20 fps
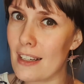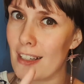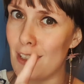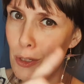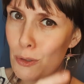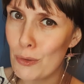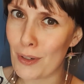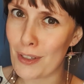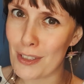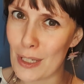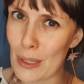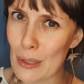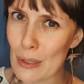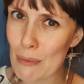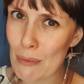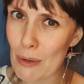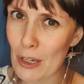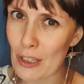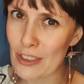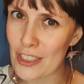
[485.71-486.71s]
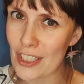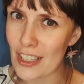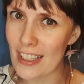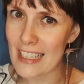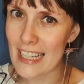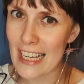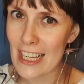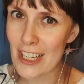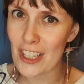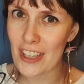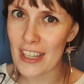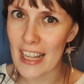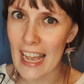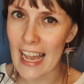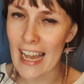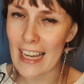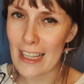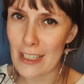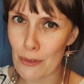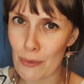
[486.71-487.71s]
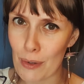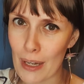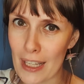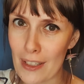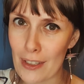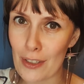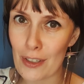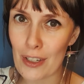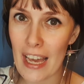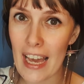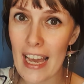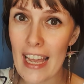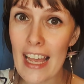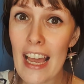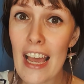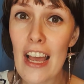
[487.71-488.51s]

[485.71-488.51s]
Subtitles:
so we can do some consolidation there as well, okay?